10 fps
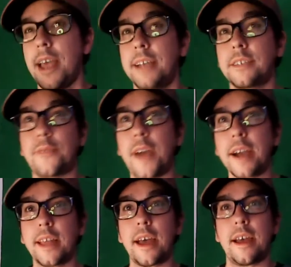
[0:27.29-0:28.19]
is the
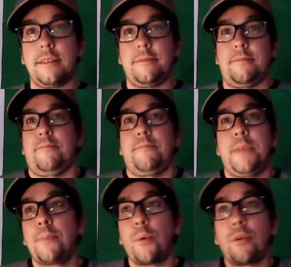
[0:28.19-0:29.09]
fact that
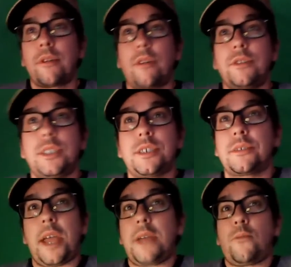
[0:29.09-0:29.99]
people are just
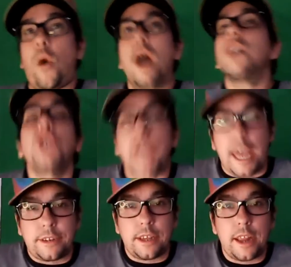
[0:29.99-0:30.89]
like watching
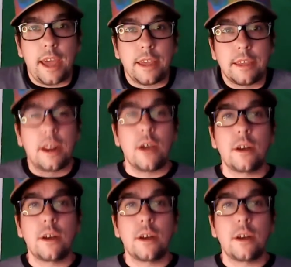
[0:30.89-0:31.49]
it today, you know?